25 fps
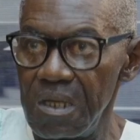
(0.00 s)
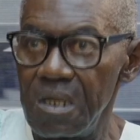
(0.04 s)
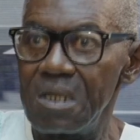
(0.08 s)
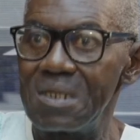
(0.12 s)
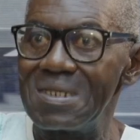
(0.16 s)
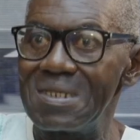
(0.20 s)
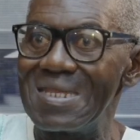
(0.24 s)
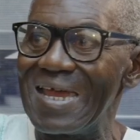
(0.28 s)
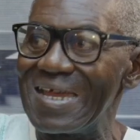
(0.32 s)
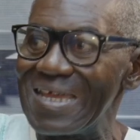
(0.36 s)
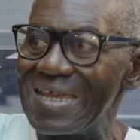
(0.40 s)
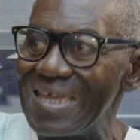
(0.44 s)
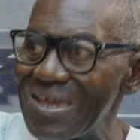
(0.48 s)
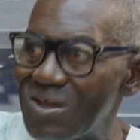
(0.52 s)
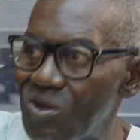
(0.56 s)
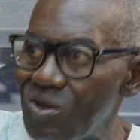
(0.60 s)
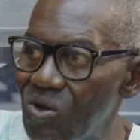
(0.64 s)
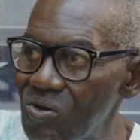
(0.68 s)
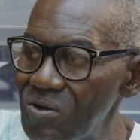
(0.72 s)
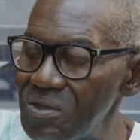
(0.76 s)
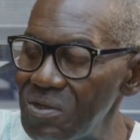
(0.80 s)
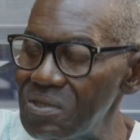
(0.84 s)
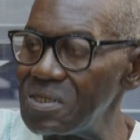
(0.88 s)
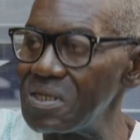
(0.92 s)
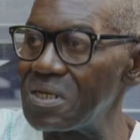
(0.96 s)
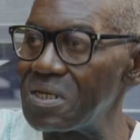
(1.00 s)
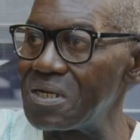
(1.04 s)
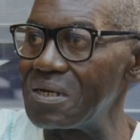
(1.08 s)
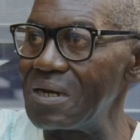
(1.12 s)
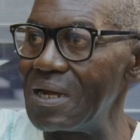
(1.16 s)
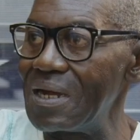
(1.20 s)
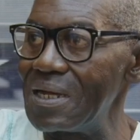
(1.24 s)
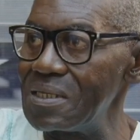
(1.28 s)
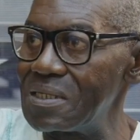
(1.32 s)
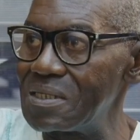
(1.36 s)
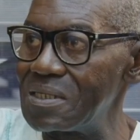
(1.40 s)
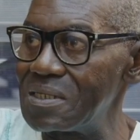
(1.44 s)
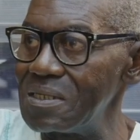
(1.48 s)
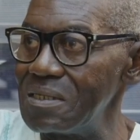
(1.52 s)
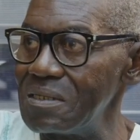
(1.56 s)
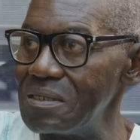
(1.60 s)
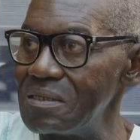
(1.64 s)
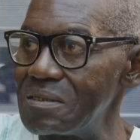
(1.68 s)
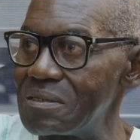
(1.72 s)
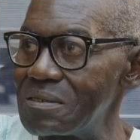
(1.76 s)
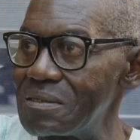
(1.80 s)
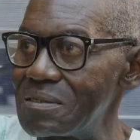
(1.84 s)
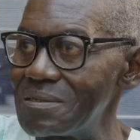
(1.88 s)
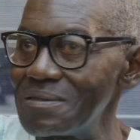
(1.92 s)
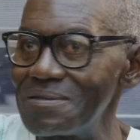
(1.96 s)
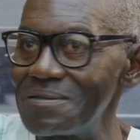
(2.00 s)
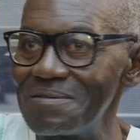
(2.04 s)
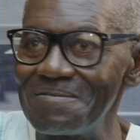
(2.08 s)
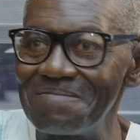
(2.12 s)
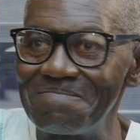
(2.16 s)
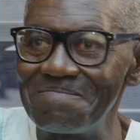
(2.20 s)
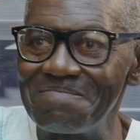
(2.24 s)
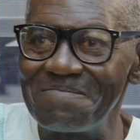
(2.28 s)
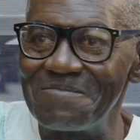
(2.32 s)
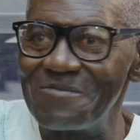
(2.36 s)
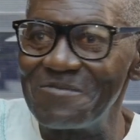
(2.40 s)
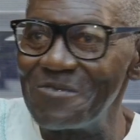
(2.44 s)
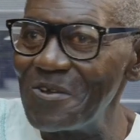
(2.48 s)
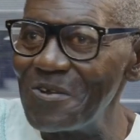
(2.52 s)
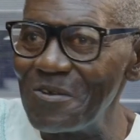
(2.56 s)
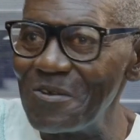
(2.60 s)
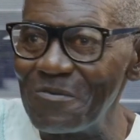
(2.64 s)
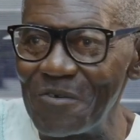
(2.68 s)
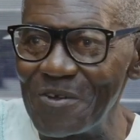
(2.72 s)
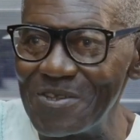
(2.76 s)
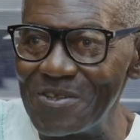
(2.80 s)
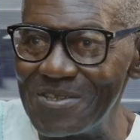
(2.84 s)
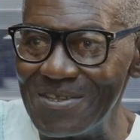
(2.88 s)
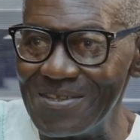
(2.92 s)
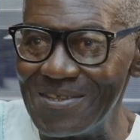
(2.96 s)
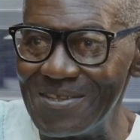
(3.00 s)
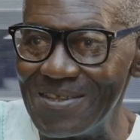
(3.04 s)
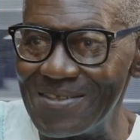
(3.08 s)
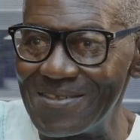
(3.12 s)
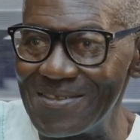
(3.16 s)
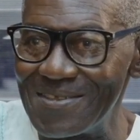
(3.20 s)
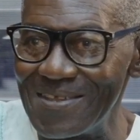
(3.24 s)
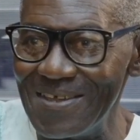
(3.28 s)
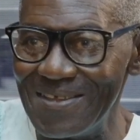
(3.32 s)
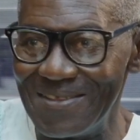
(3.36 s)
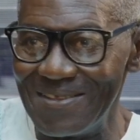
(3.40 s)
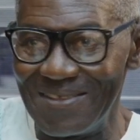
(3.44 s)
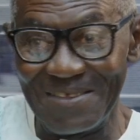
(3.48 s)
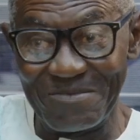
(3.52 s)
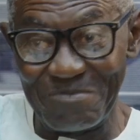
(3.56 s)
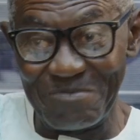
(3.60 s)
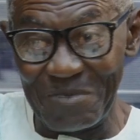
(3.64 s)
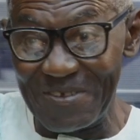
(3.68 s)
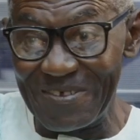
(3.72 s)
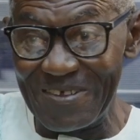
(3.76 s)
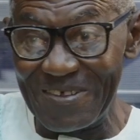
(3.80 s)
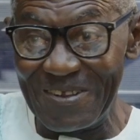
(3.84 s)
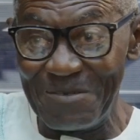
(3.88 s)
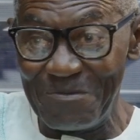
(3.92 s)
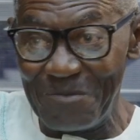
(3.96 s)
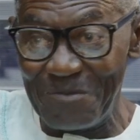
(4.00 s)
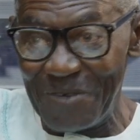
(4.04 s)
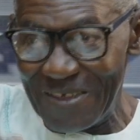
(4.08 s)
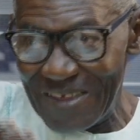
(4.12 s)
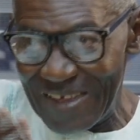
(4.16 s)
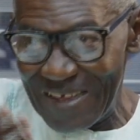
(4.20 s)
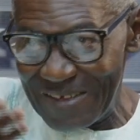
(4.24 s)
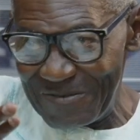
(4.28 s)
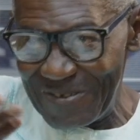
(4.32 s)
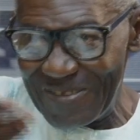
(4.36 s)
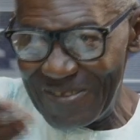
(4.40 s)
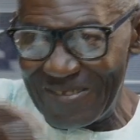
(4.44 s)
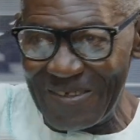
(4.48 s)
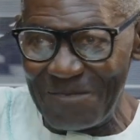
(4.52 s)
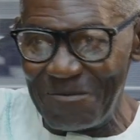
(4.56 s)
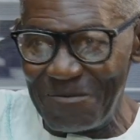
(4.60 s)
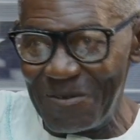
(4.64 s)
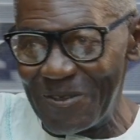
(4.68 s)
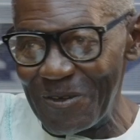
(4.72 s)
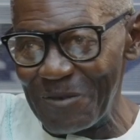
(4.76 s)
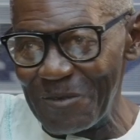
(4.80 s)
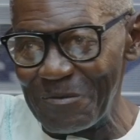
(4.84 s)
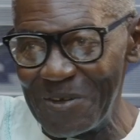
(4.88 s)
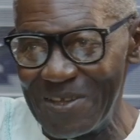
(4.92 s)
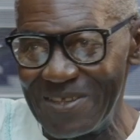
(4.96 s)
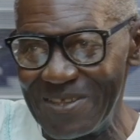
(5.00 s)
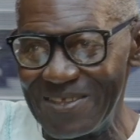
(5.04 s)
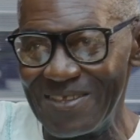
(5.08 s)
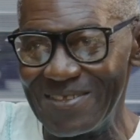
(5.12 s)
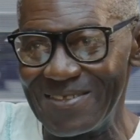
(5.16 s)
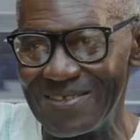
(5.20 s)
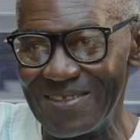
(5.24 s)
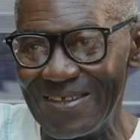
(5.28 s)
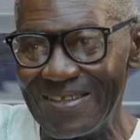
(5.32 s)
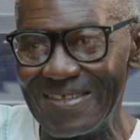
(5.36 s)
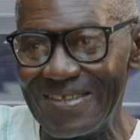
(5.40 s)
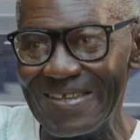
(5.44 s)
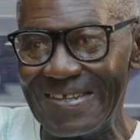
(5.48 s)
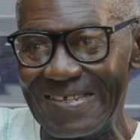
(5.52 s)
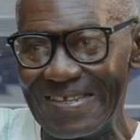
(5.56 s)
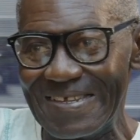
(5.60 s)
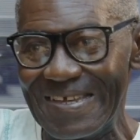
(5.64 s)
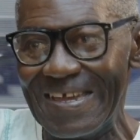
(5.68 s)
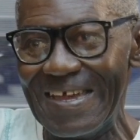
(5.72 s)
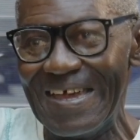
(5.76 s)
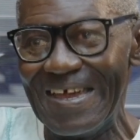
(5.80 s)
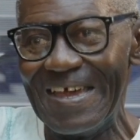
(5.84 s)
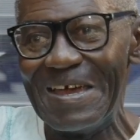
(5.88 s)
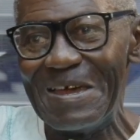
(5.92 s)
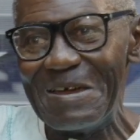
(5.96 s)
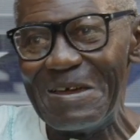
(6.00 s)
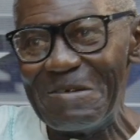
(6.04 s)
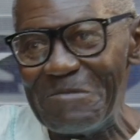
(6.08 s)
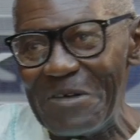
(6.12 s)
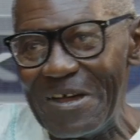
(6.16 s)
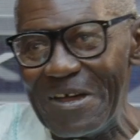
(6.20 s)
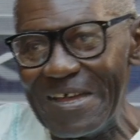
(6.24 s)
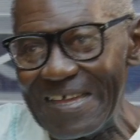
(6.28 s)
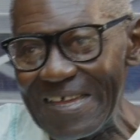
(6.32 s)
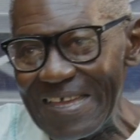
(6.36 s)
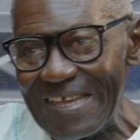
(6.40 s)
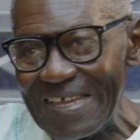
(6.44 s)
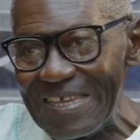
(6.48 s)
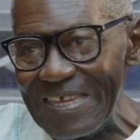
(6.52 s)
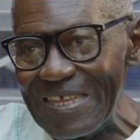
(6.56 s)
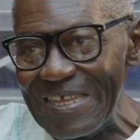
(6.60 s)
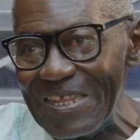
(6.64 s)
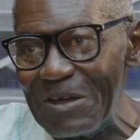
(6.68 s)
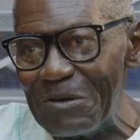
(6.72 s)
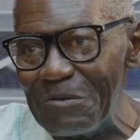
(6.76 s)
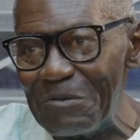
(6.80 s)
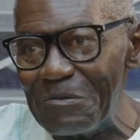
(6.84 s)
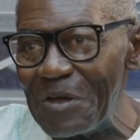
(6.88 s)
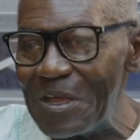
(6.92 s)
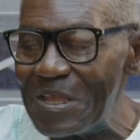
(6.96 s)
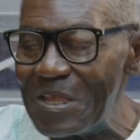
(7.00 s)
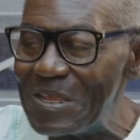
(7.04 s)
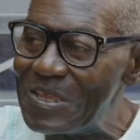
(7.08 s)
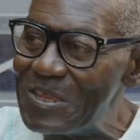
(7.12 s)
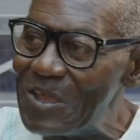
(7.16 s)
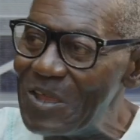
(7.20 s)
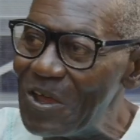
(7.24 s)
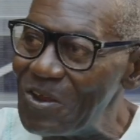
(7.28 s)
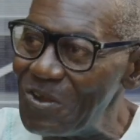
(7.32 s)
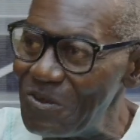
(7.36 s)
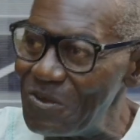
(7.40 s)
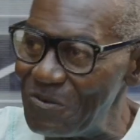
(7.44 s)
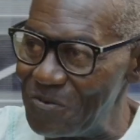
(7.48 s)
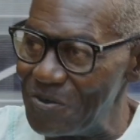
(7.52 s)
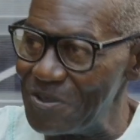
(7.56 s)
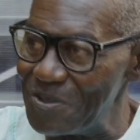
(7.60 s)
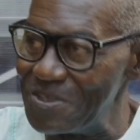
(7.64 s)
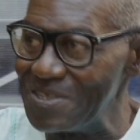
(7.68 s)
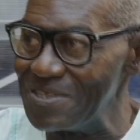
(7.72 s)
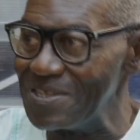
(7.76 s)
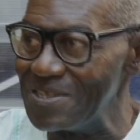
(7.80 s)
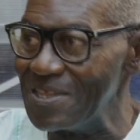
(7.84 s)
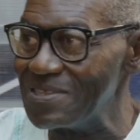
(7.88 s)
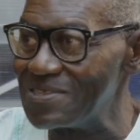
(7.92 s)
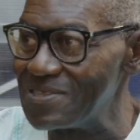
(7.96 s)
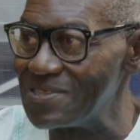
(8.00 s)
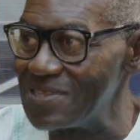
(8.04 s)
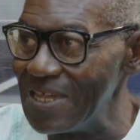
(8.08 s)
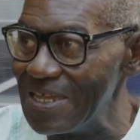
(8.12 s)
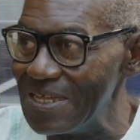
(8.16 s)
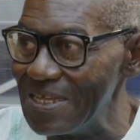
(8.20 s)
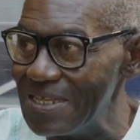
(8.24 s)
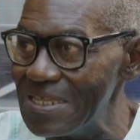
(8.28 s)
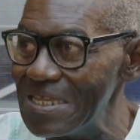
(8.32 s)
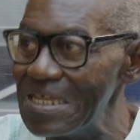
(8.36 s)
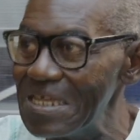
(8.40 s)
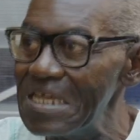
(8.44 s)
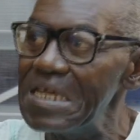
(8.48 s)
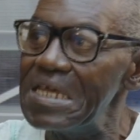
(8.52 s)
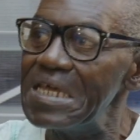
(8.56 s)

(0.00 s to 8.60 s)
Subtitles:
That a currency crisis, none of us is a saint, especially me. I mean, Timmy Talkway is a saint, but you know, but none of us is a saint.